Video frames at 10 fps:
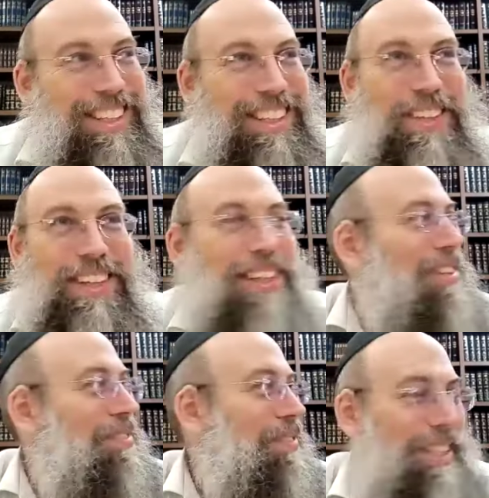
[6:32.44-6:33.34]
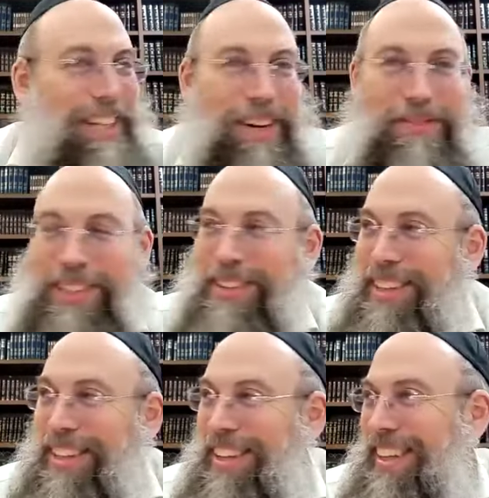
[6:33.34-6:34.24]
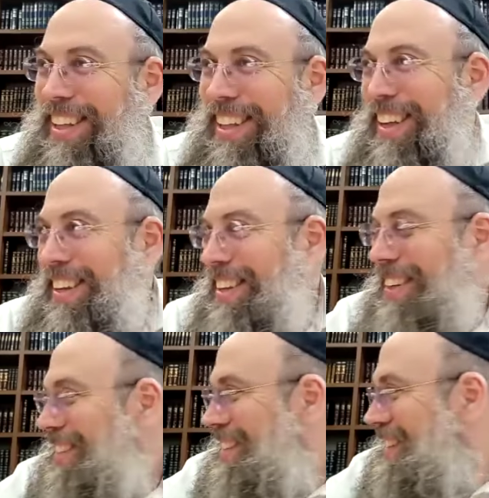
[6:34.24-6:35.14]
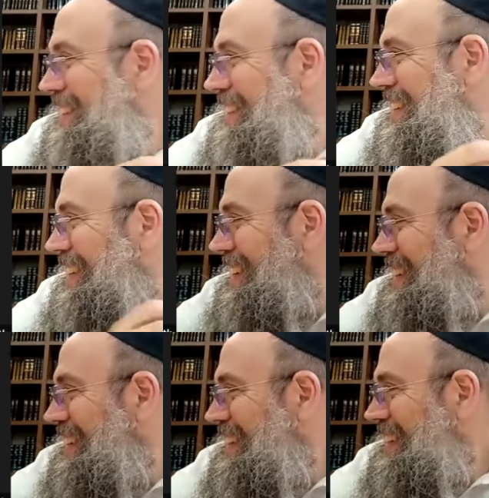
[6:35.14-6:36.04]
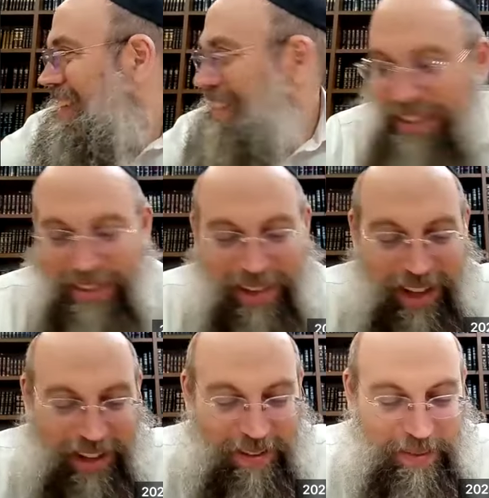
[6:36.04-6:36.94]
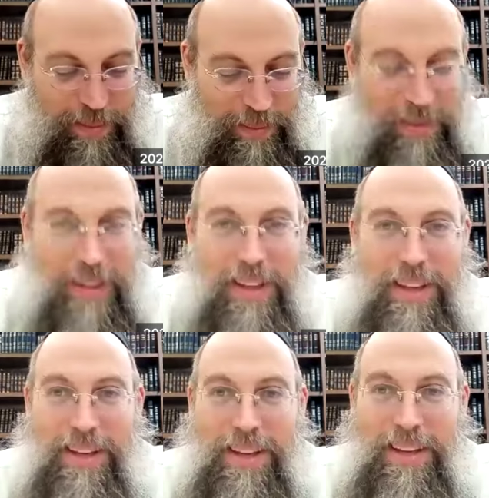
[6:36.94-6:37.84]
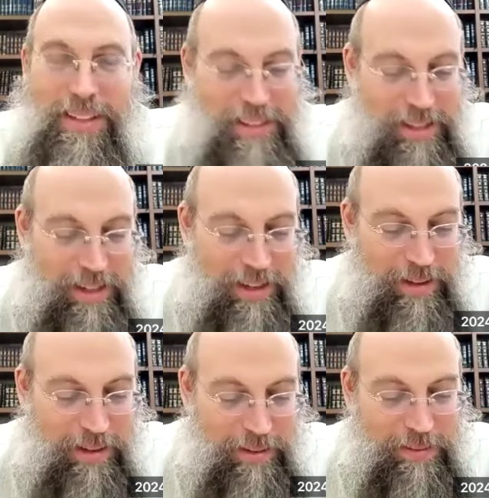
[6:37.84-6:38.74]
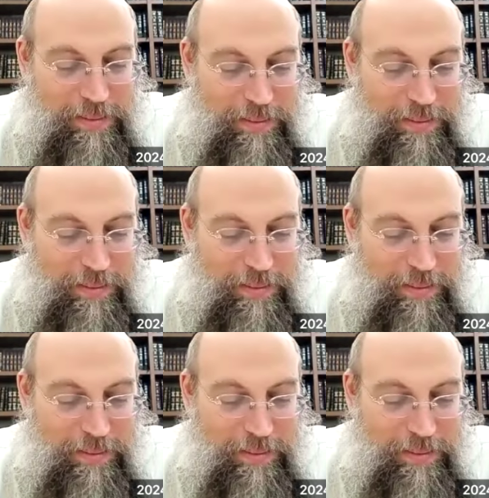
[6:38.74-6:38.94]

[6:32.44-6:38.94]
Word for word: Something doesn't match up. So uh, it doesn't. Uh... okay. So,